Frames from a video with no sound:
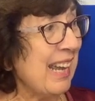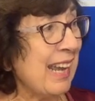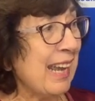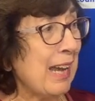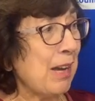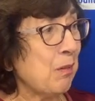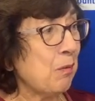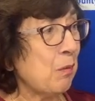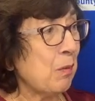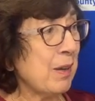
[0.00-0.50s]

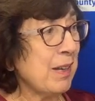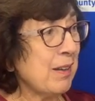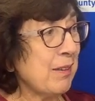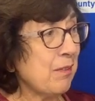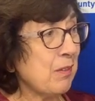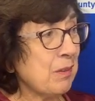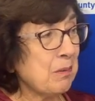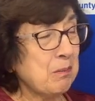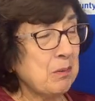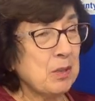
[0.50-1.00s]
And one
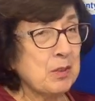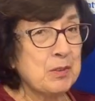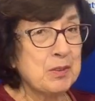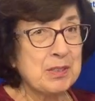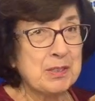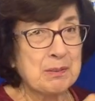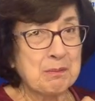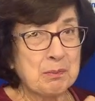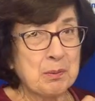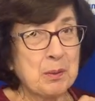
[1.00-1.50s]
of the
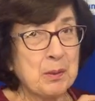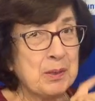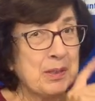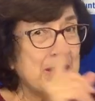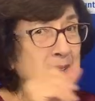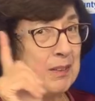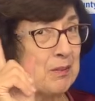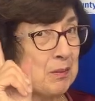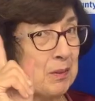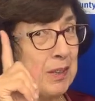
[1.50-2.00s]
most
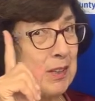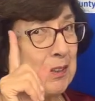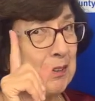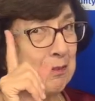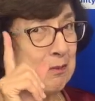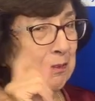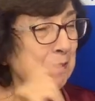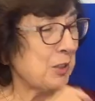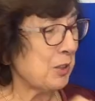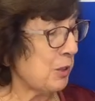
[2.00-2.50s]
important and one of
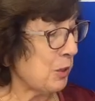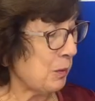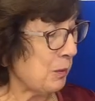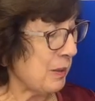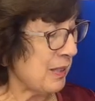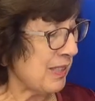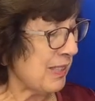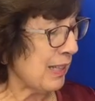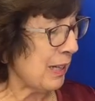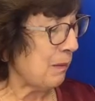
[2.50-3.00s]
the first
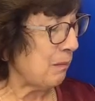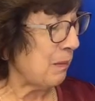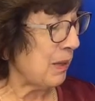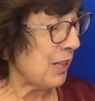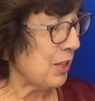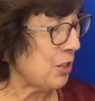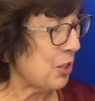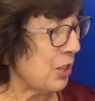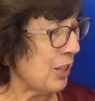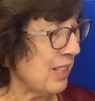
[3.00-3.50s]
ones I
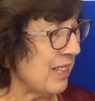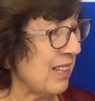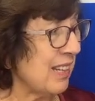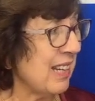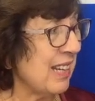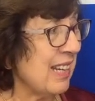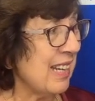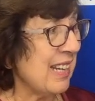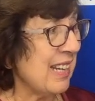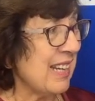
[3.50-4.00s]
mentioned
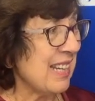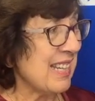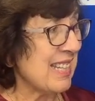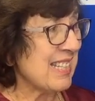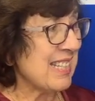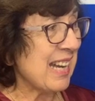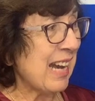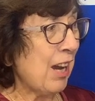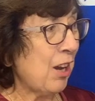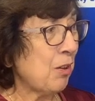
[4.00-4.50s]

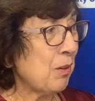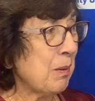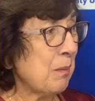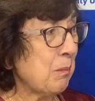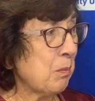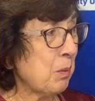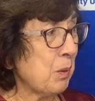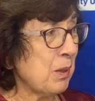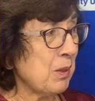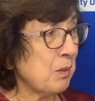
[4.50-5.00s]
is how
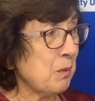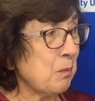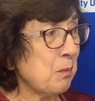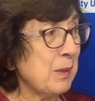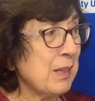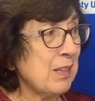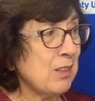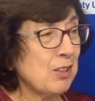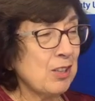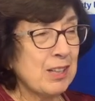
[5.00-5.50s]
important
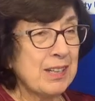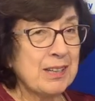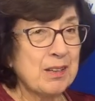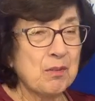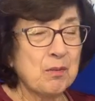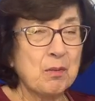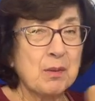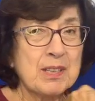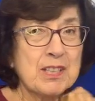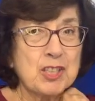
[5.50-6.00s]
we look
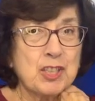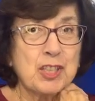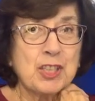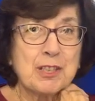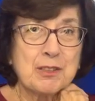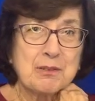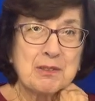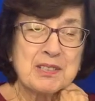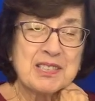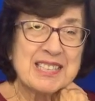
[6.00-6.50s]
at what
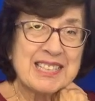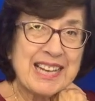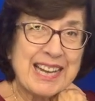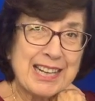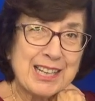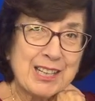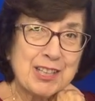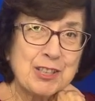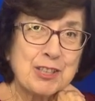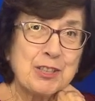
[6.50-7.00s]
children's
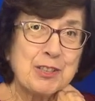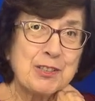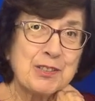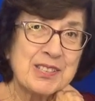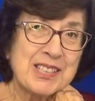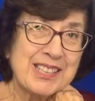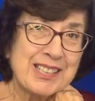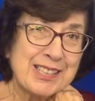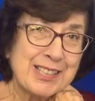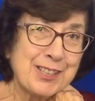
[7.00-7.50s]
attitudes
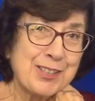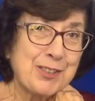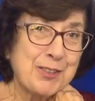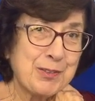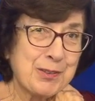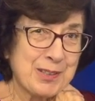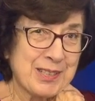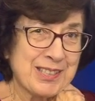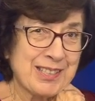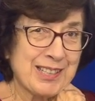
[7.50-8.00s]
and
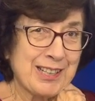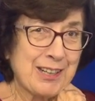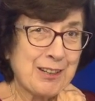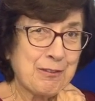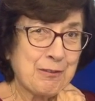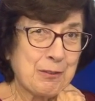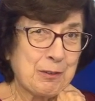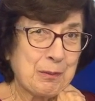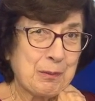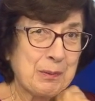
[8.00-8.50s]
interests are
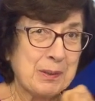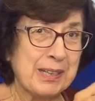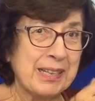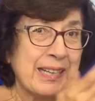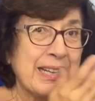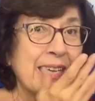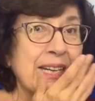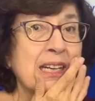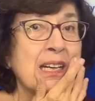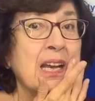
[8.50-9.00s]
for
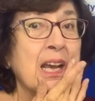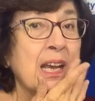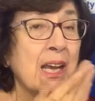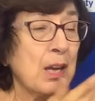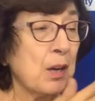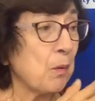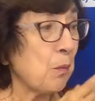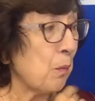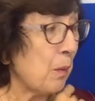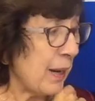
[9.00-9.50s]
reading,
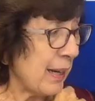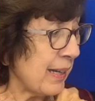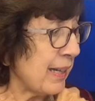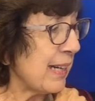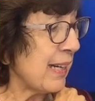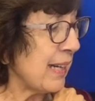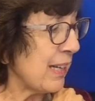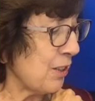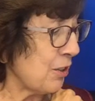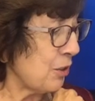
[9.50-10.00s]

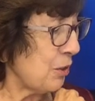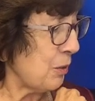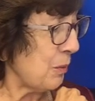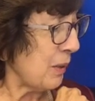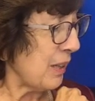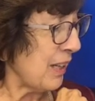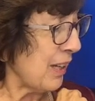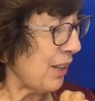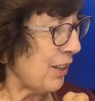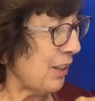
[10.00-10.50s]
writing, and
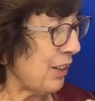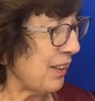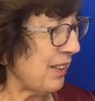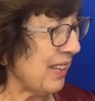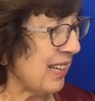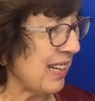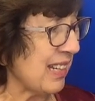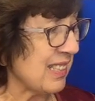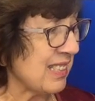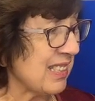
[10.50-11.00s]
doing other
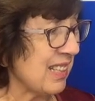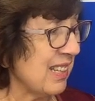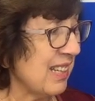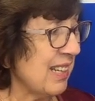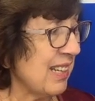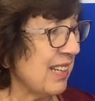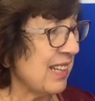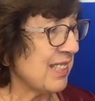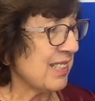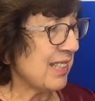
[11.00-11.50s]
things,
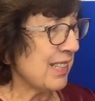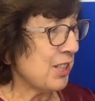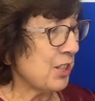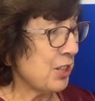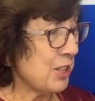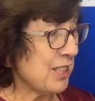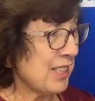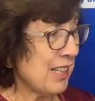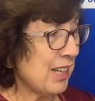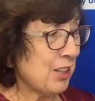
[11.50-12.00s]
such
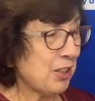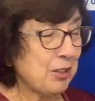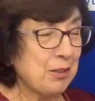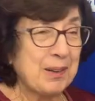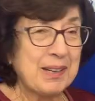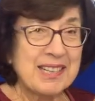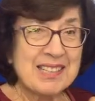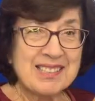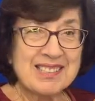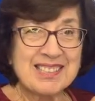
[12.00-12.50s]
as our
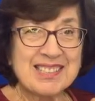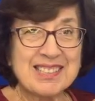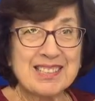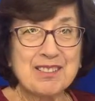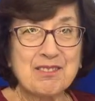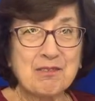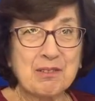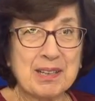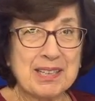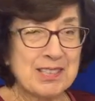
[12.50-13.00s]

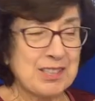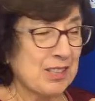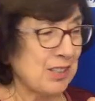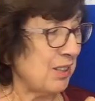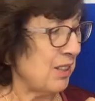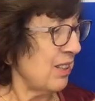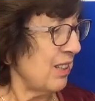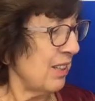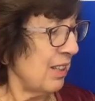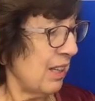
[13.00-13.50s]
grandson,
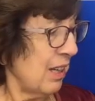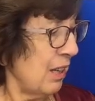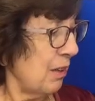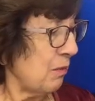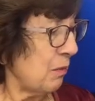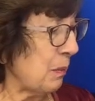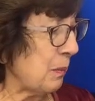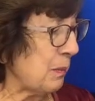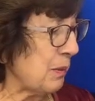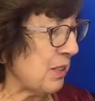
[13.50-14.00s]
Russell.
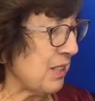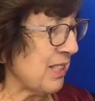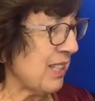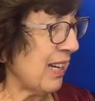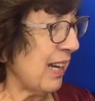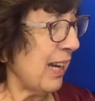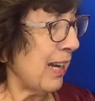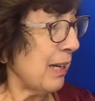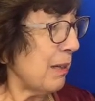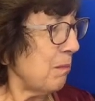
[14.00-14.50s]
From the
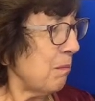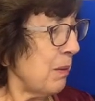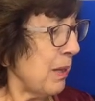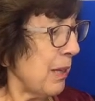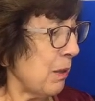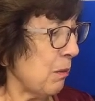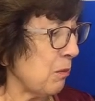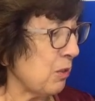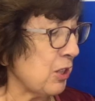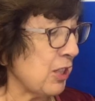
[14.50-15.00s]
time
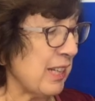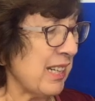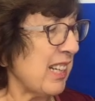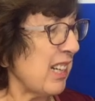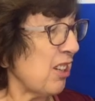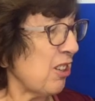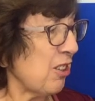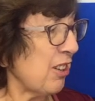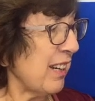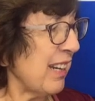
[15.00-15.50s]
he was a
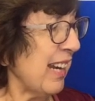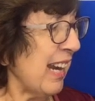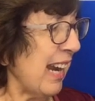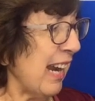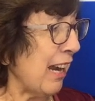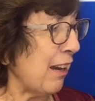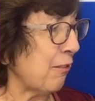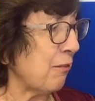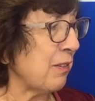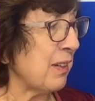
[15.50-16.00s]
year and a
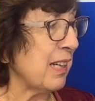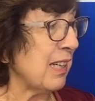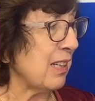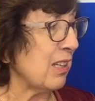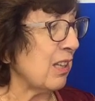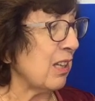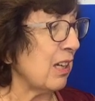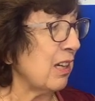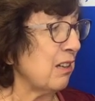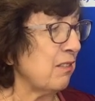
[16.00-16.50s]
half, he
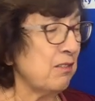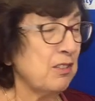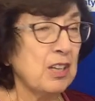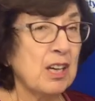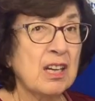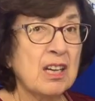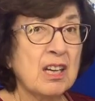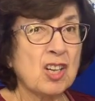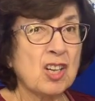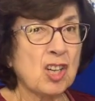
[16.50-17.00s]
loved
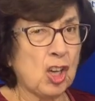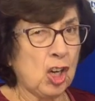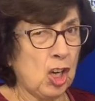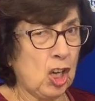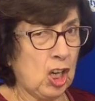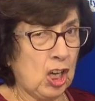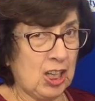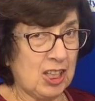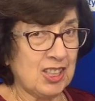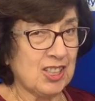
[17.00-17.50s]

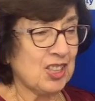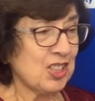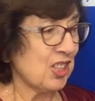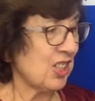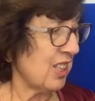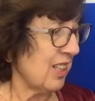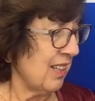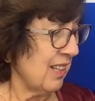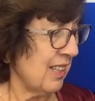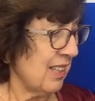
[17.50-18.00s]
cars,
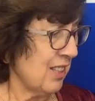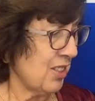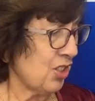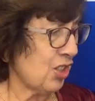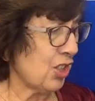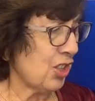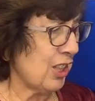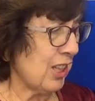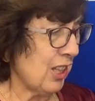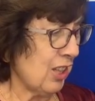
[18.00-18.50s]

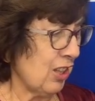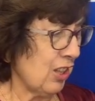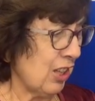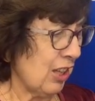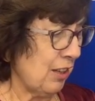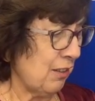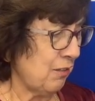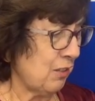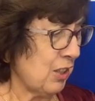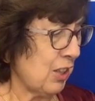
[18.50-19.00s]
still
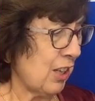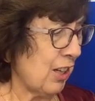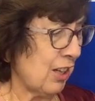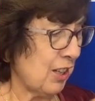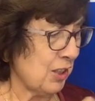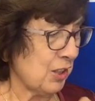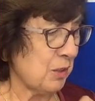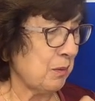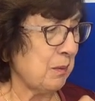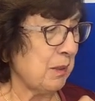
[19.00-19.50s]
loved
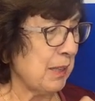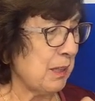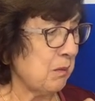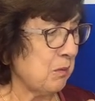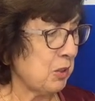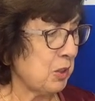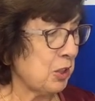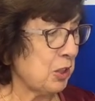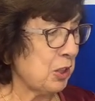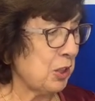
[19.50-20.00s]
cars when he
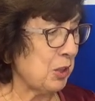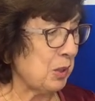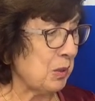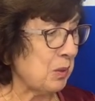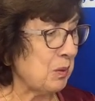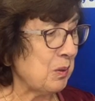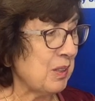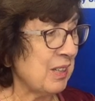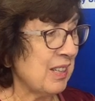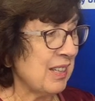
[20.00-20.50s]
was two,
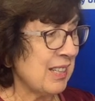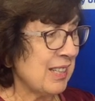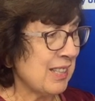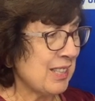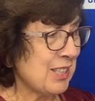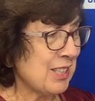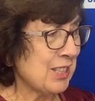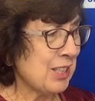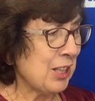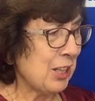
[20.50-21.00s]

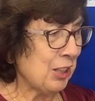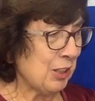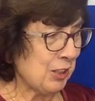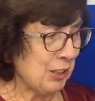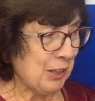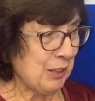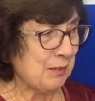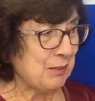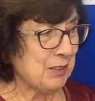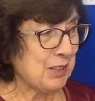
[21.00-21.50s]
still
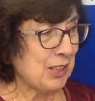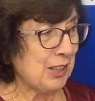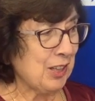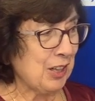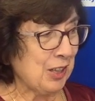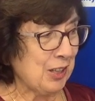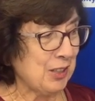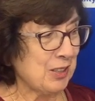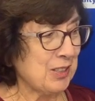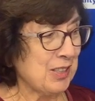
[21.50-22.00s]
loves
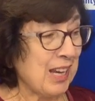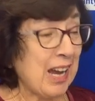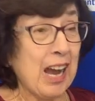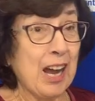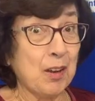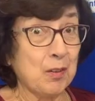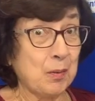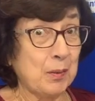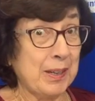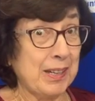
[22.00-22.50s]
cars,
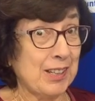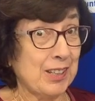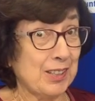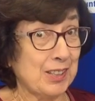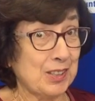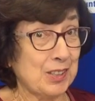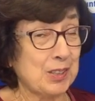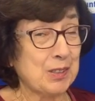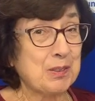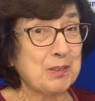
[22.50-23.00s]
Hot
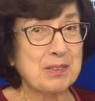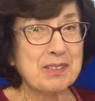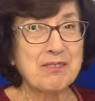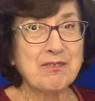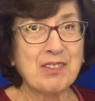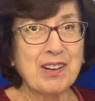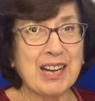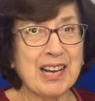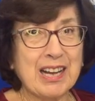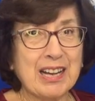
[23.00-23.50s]
Wheels,
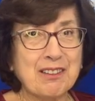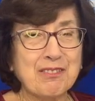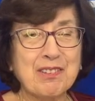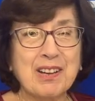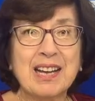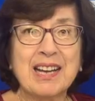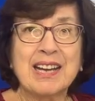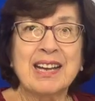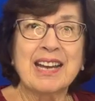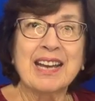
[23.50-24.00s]
five,
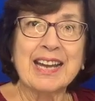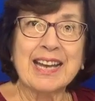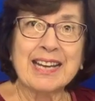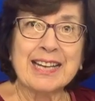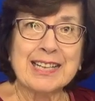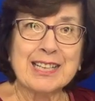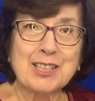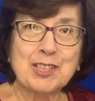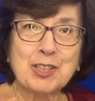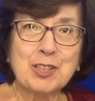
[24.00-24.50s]
and
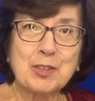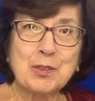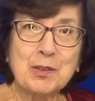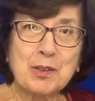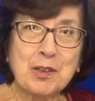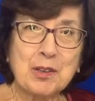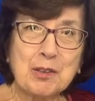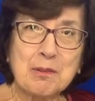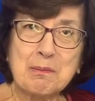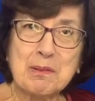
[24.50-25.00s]
he's soon
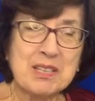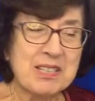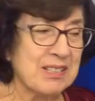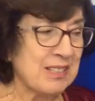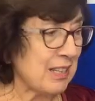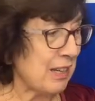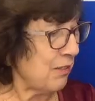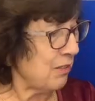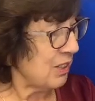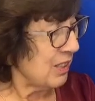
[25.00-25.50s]
gonna be
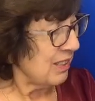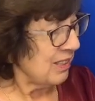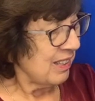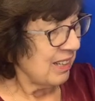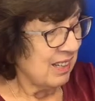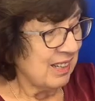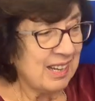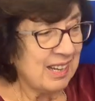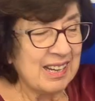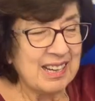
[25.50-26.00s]
seven
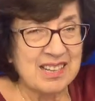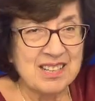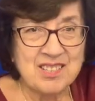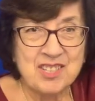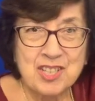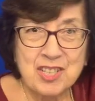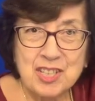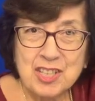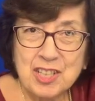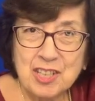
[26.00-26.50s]
and
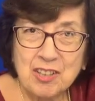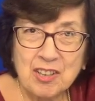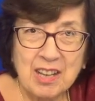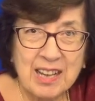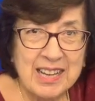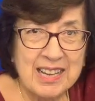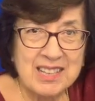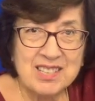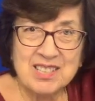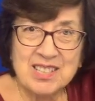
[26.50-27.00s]
still
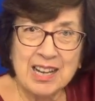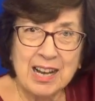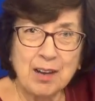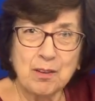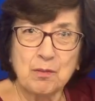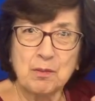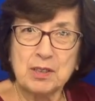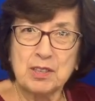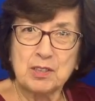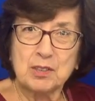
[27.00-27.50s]
has
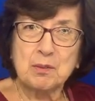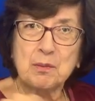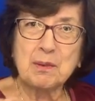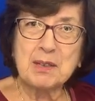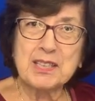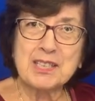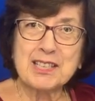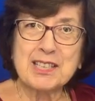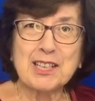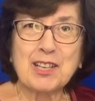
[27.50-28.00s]
Hot Wheels
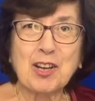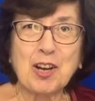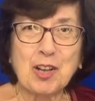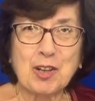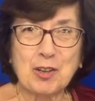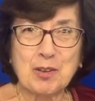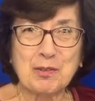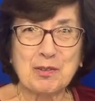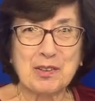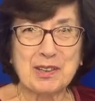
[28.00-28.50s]
racing all
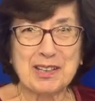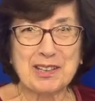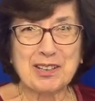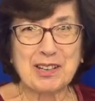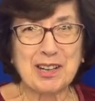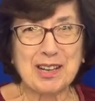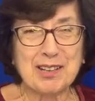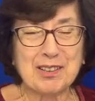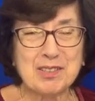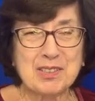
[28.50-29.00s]
over their
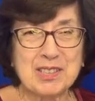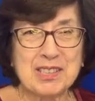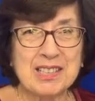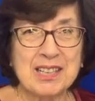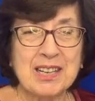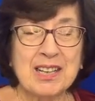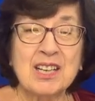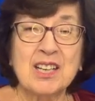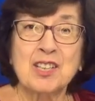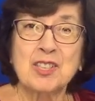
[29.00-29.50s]
house.
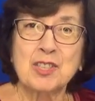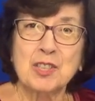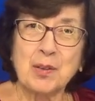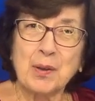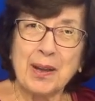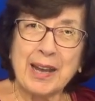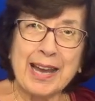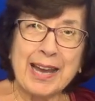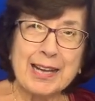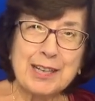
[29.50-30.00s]
So
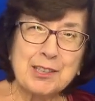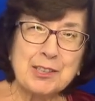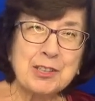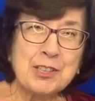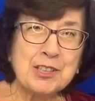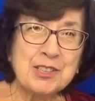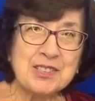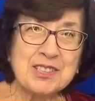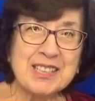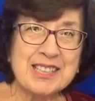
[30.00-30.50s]

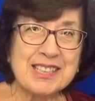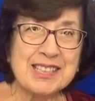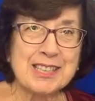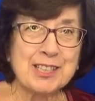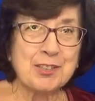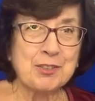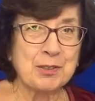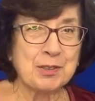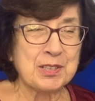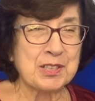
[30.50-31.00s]
attitudes and
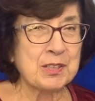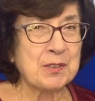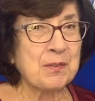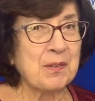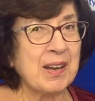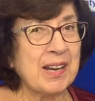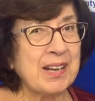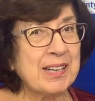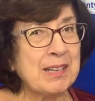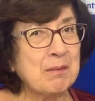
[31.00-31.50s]
interests,
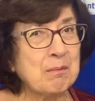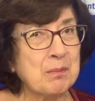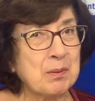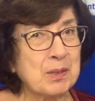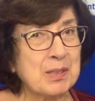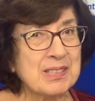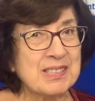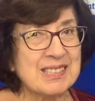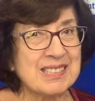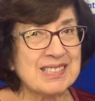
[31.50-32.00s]
finding
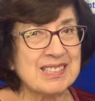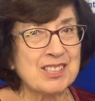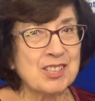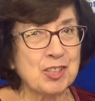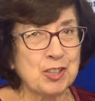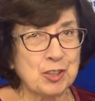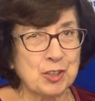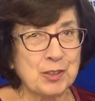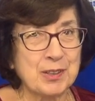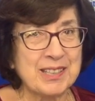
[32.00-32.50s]
books and
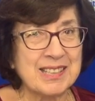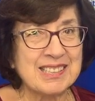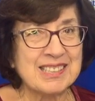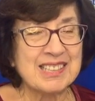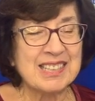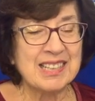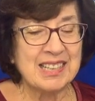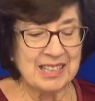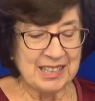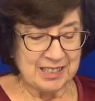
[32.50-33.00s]
stories
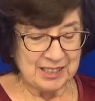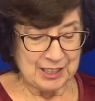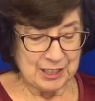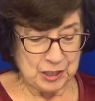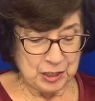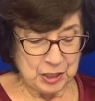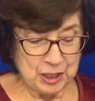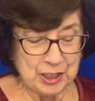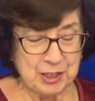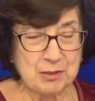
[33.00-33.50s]
that
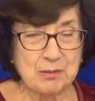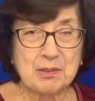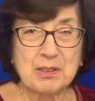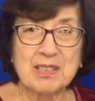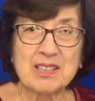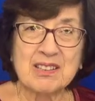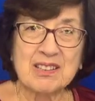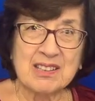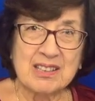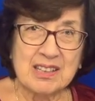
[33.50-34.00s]

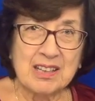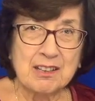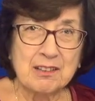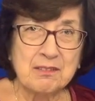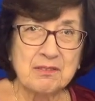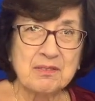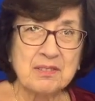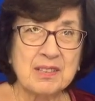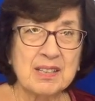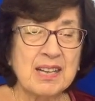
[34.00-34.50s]
children love.